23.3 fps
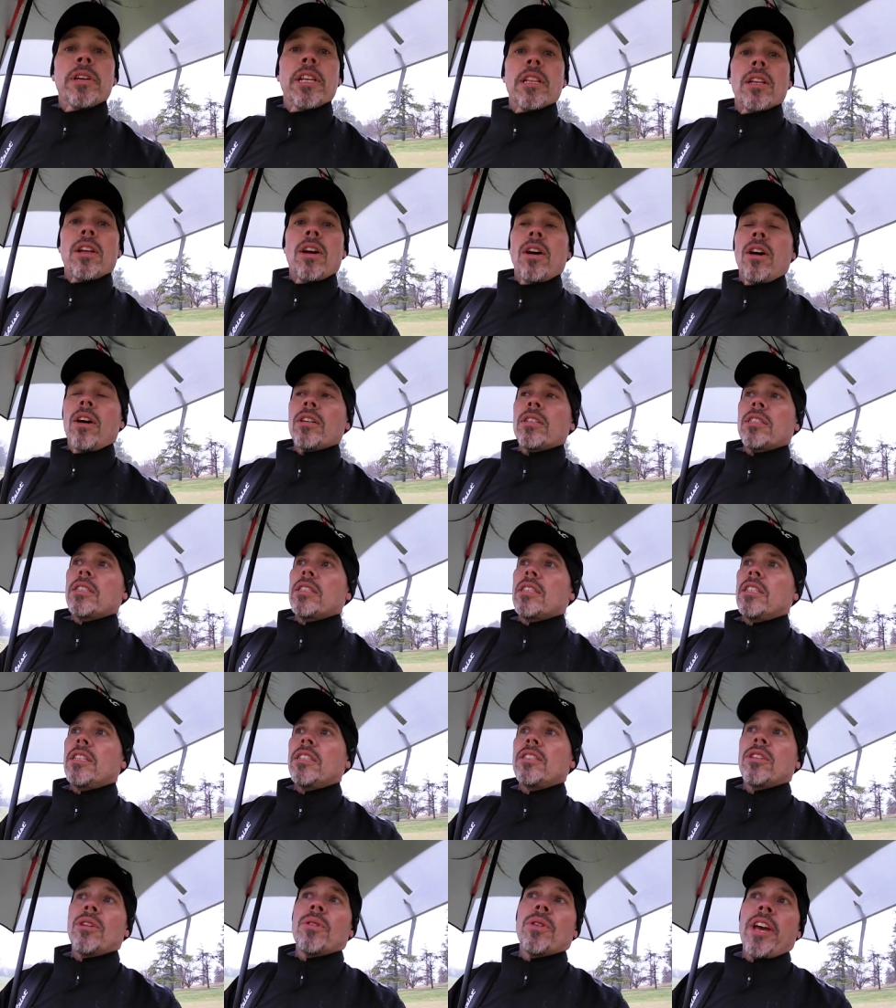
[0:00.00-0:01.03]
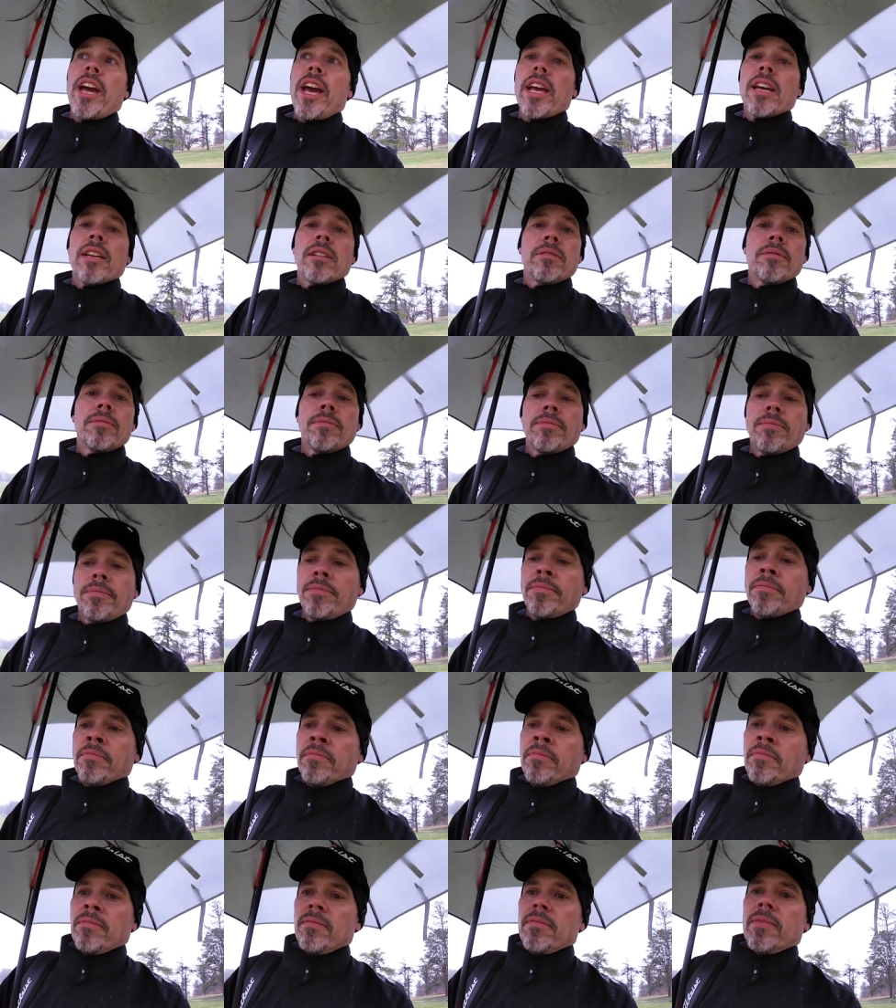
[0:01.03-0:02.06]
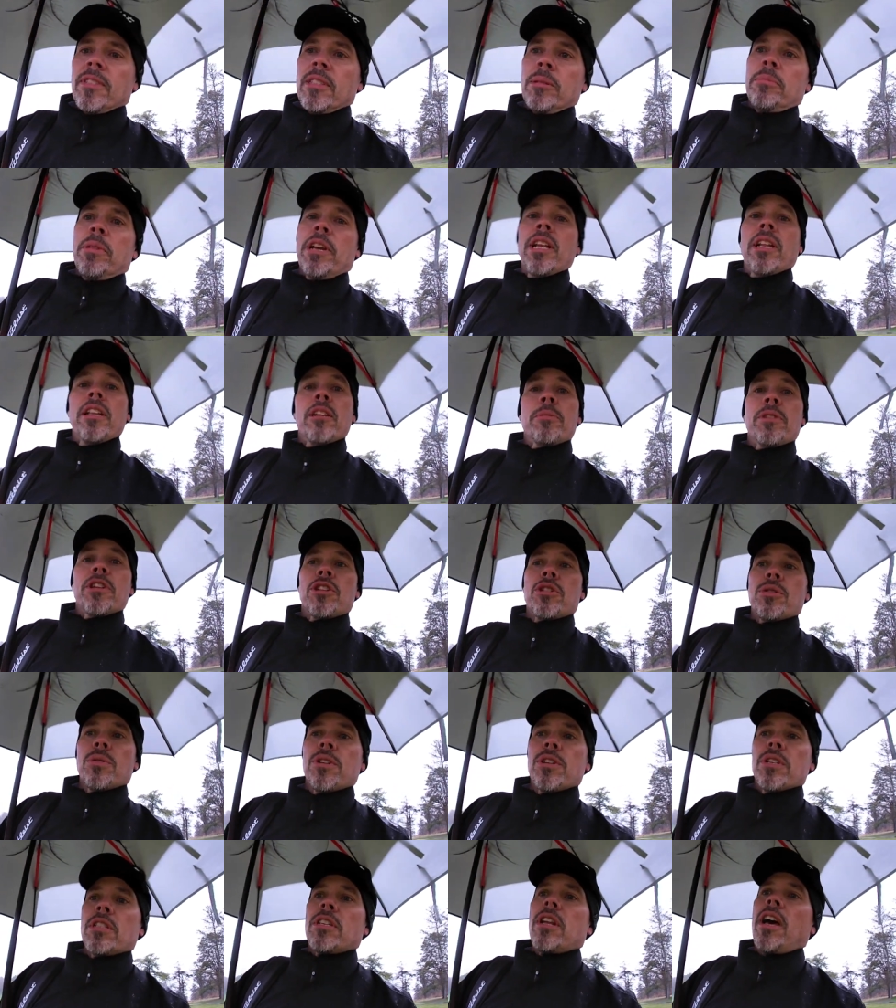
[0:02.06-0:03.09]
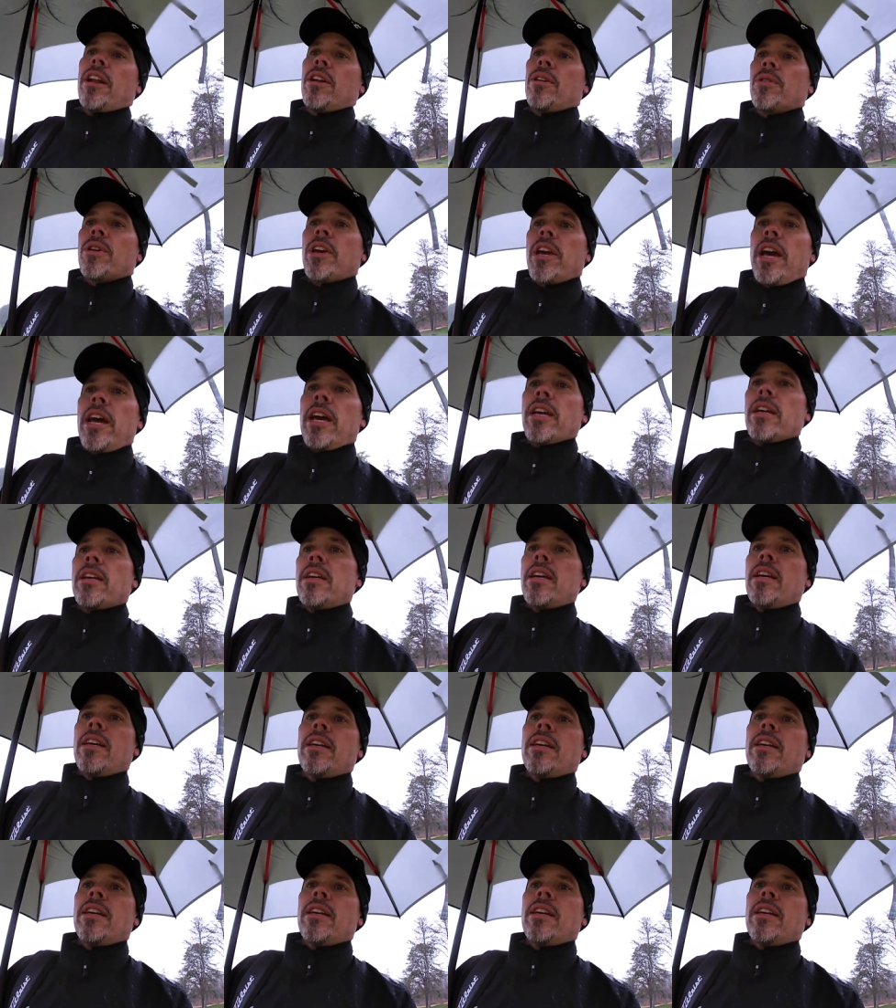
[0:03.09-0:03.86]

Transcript: bit long is okay. Being a little bit short's not okay.